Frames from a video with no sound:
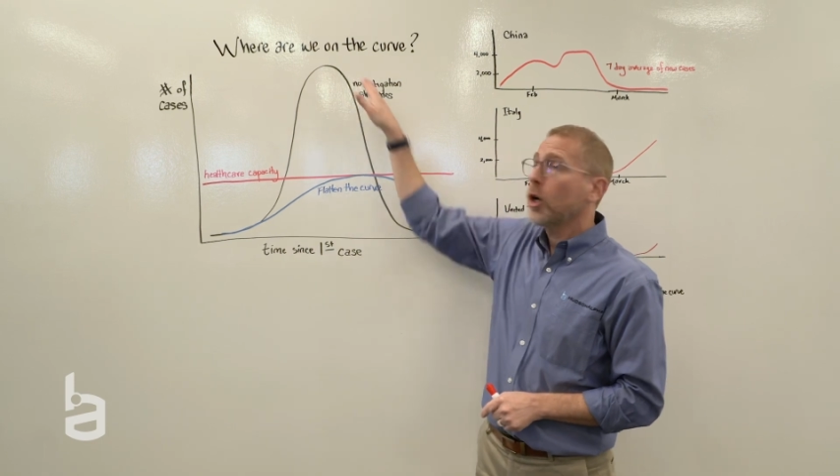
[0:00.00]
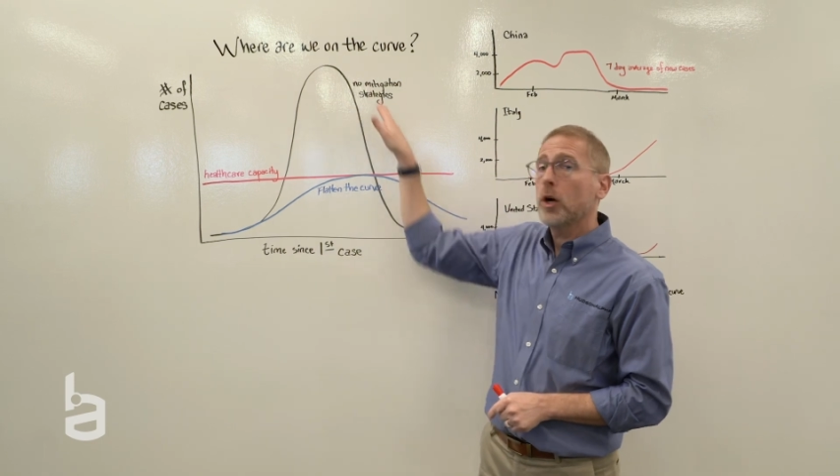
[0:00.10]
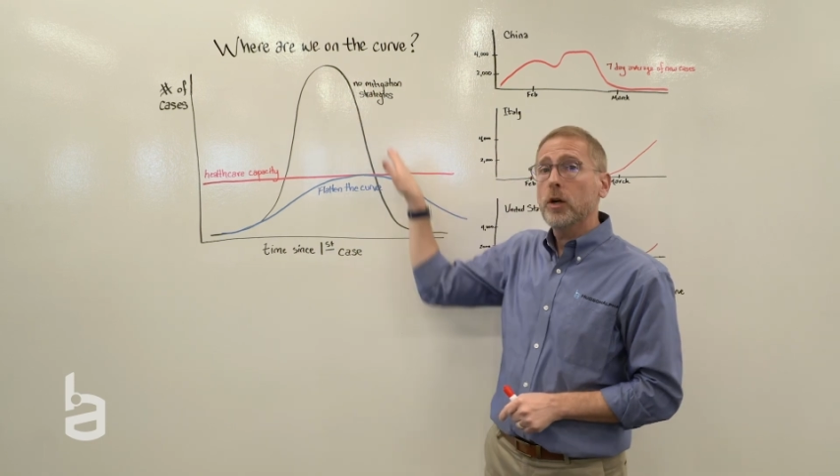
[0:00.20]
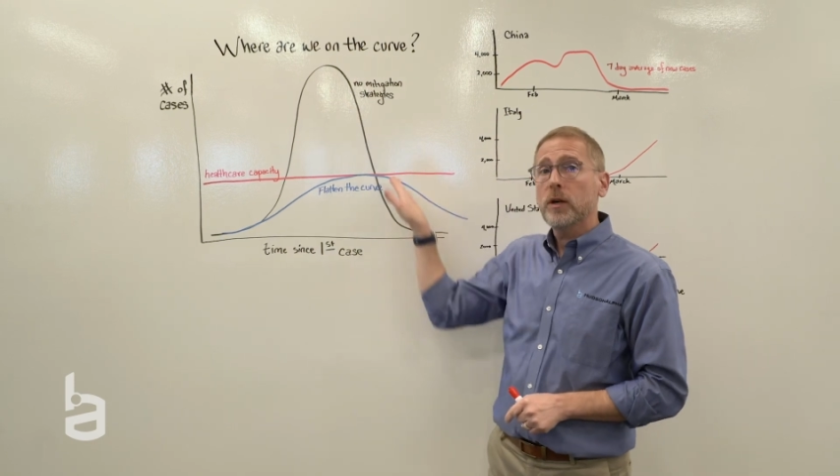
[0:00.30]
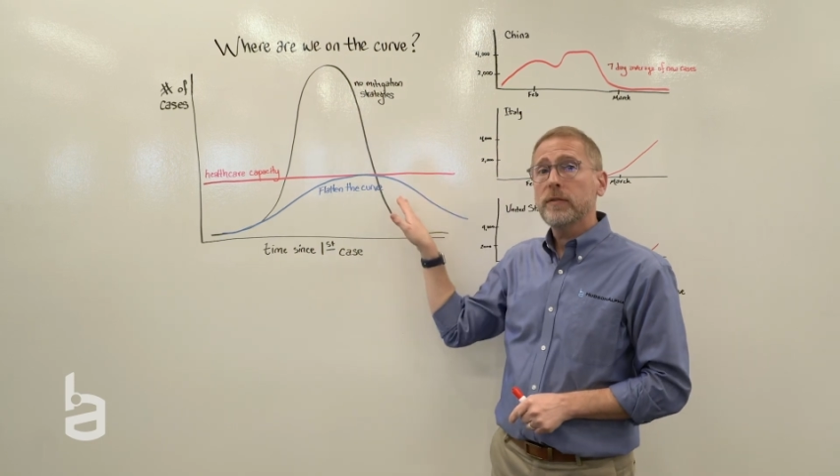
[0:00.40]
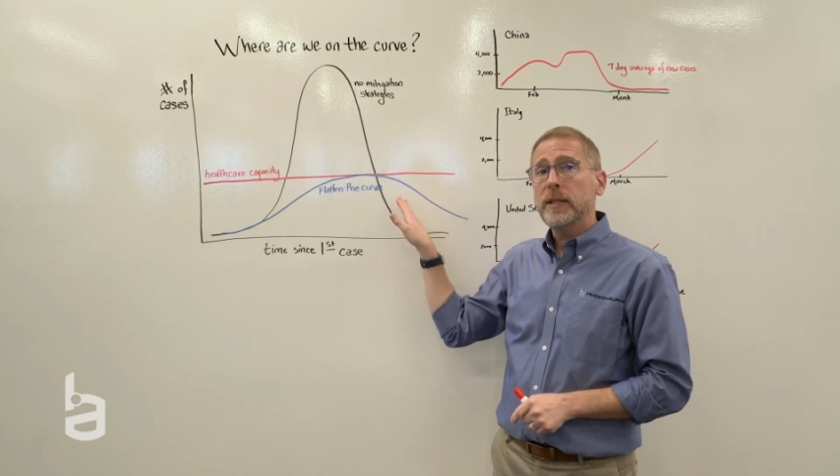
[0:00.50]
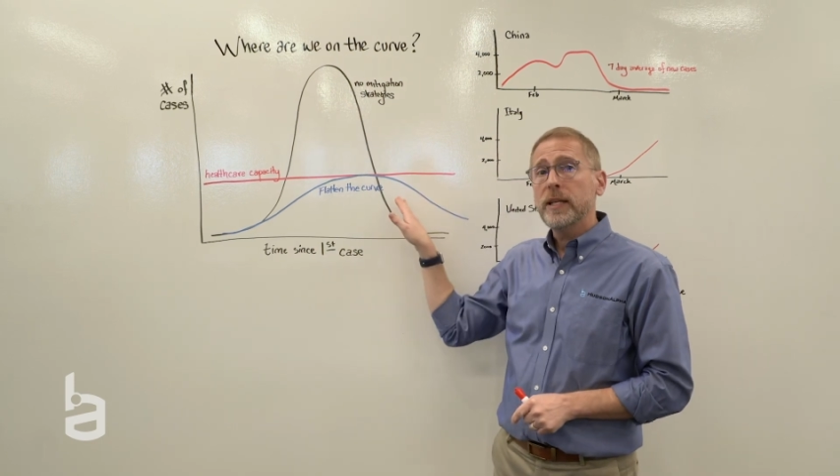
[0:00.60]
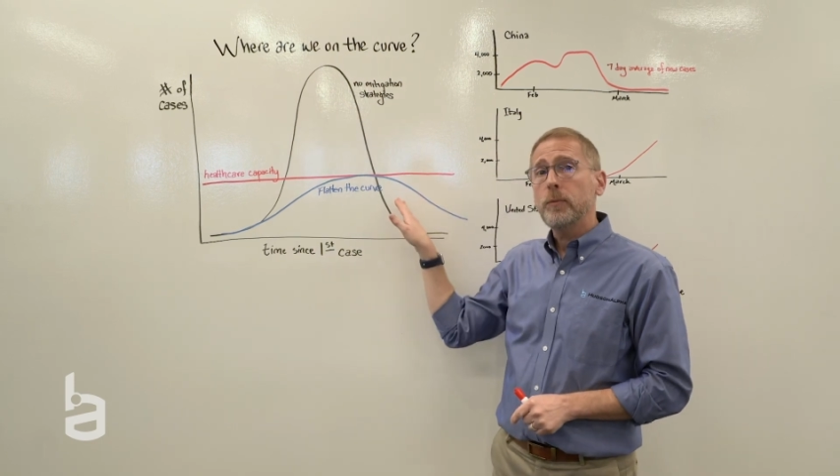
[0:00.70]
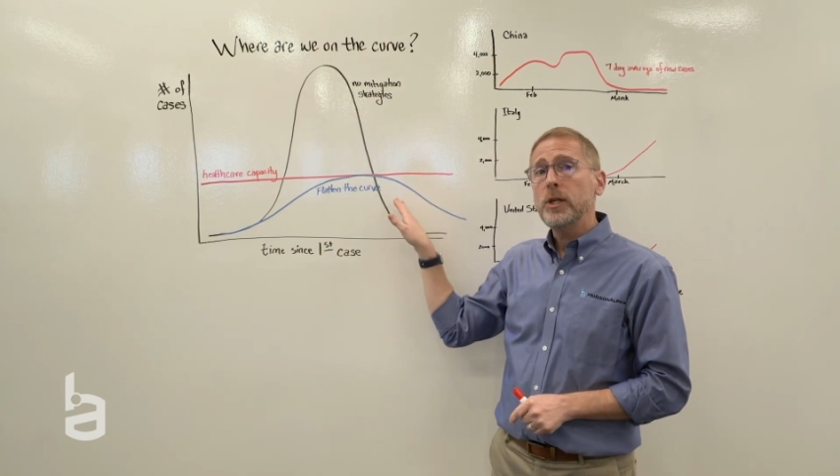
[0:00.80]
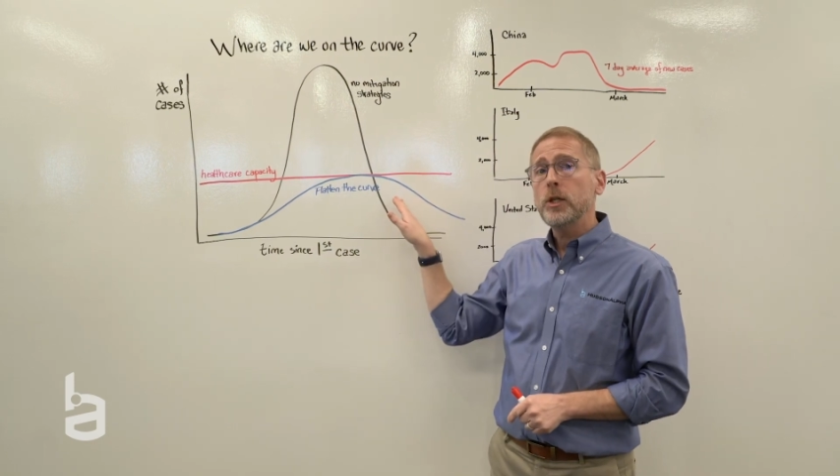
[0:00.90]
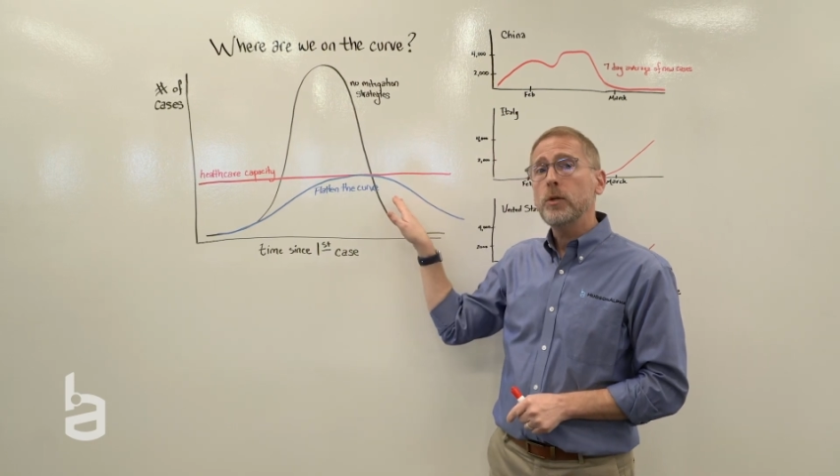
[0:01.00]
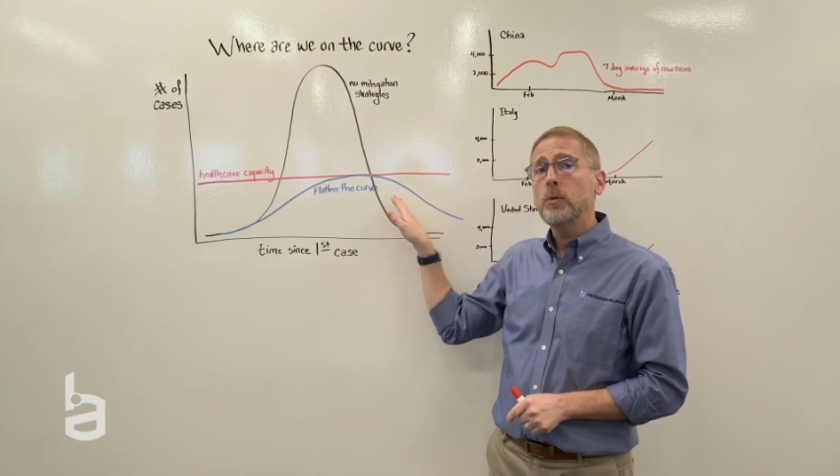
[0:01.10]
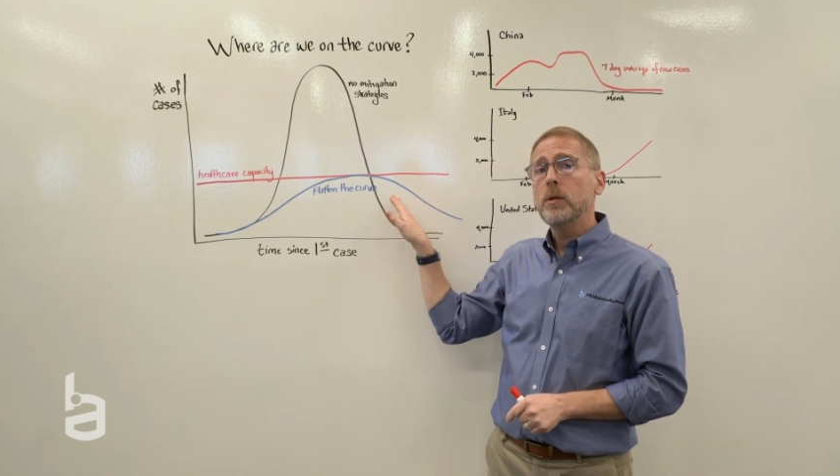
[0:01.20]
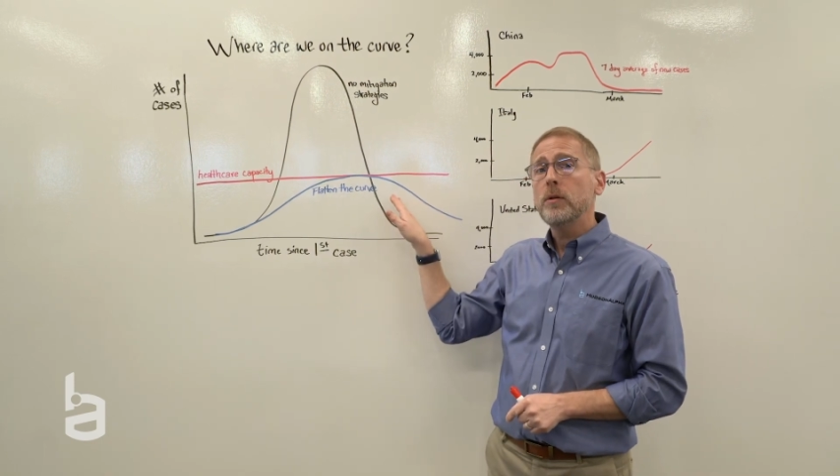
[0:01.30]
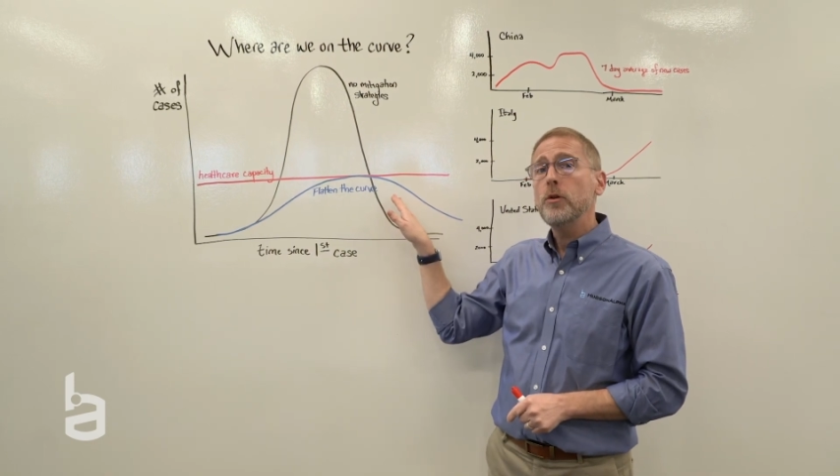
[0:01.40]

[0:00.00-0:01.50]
curve, if we do